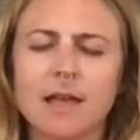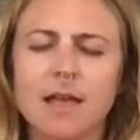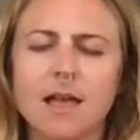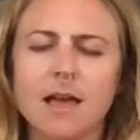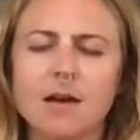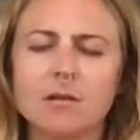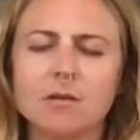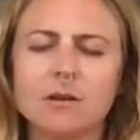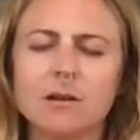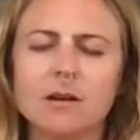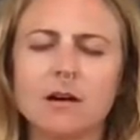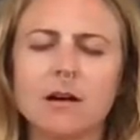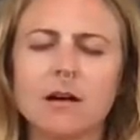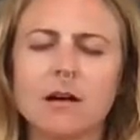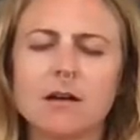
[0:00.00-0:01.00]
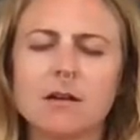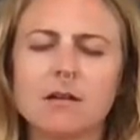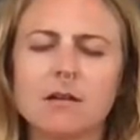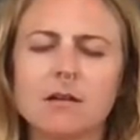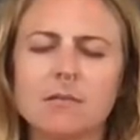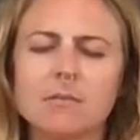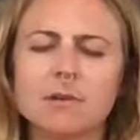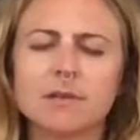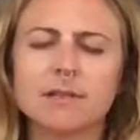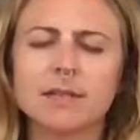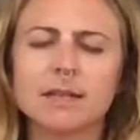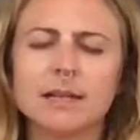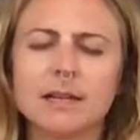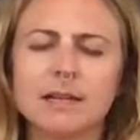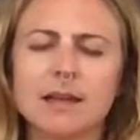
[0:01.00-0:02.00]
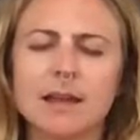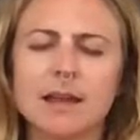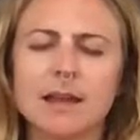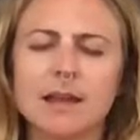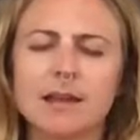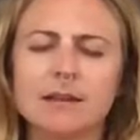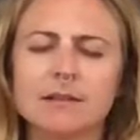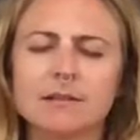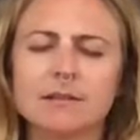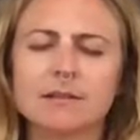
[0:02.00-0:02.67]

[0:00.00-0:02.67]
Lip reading: how calm and clear